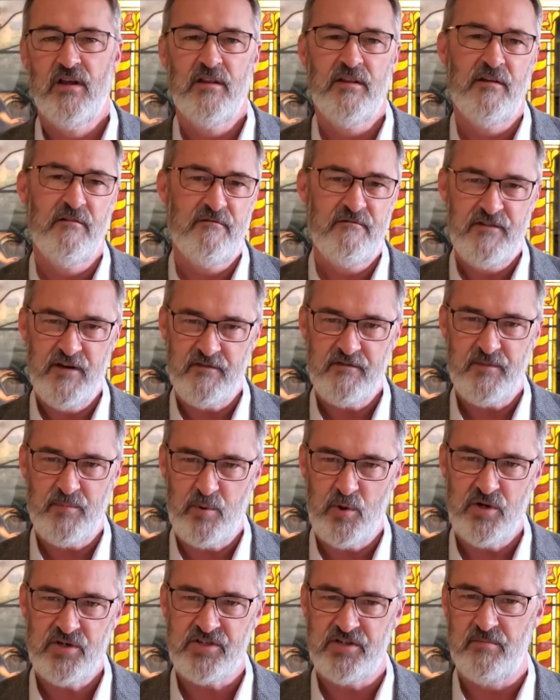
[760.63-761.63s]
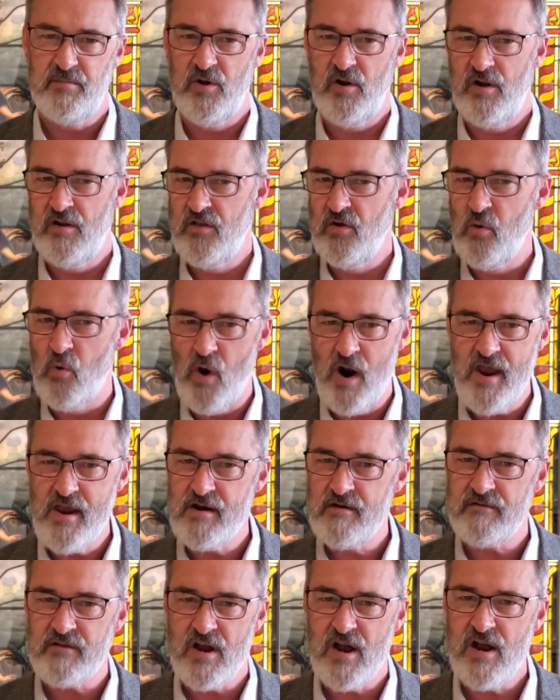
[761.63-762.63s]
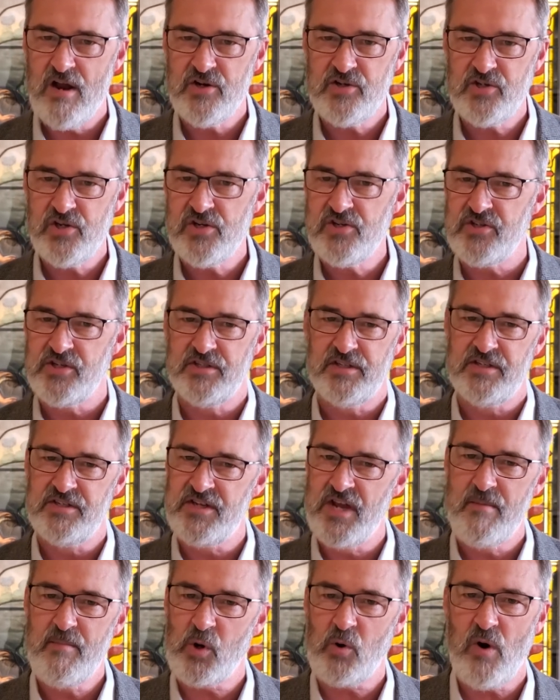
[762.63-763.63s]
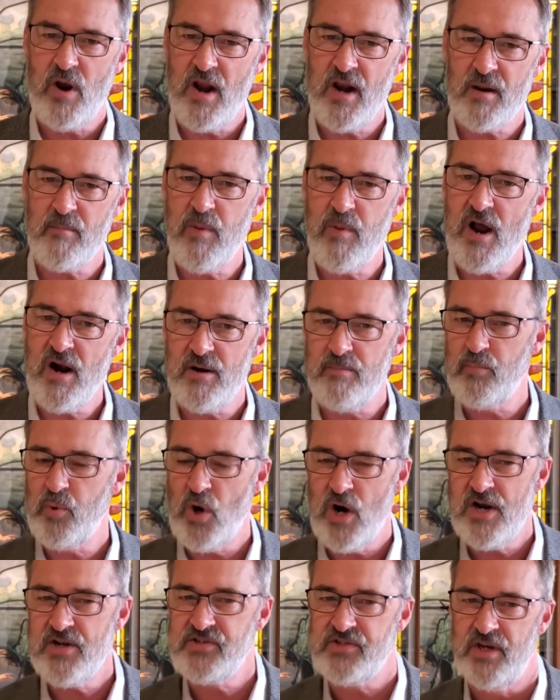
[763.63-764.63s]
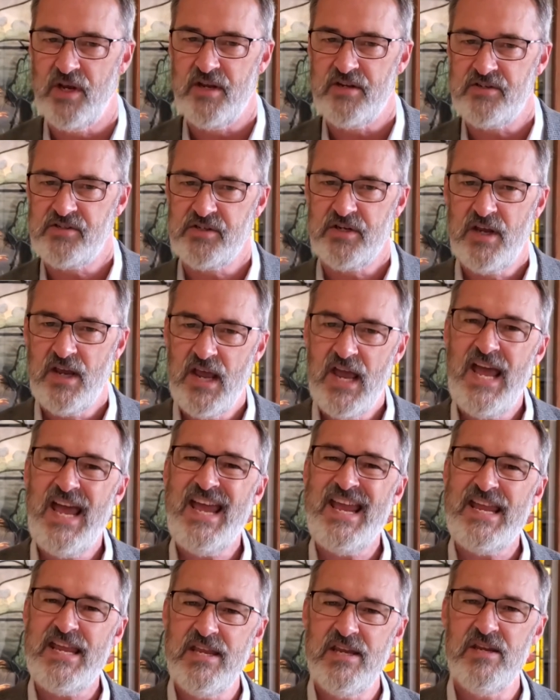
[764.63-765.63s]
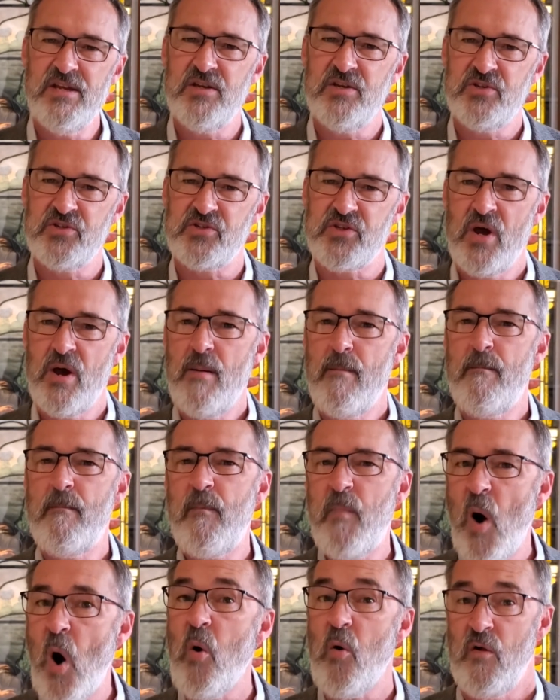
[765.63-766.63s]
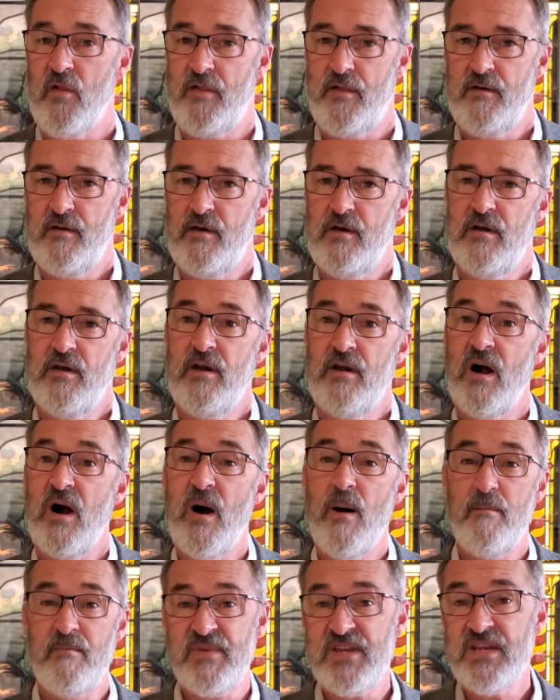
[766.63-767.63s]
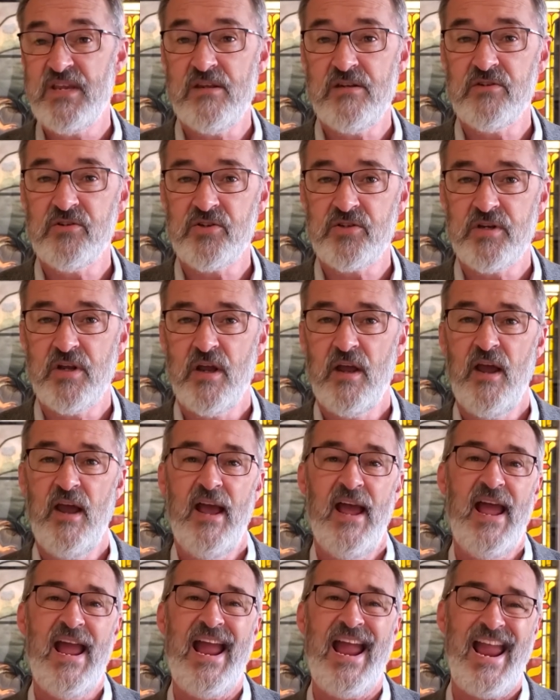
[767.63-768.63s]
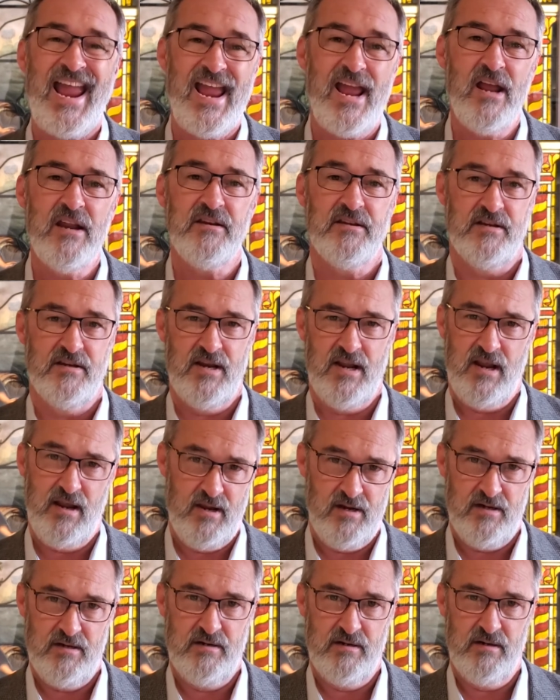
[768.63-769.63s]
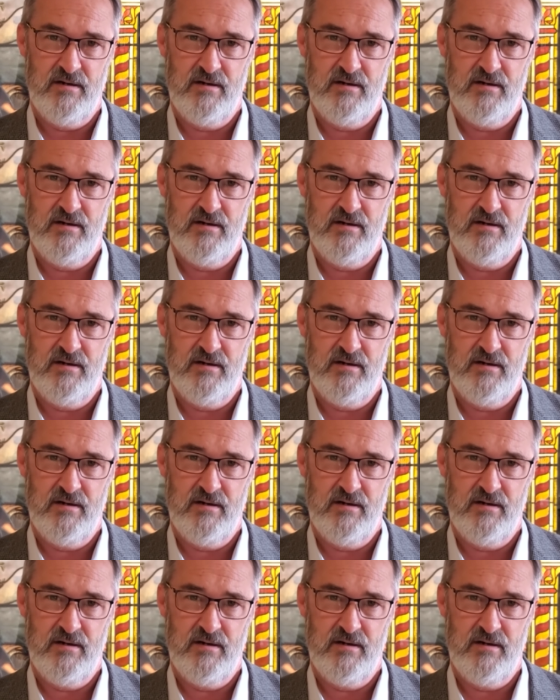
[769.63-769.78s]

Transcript: the fifth principle, the right of conscience and the democratic process, is both a means and an end.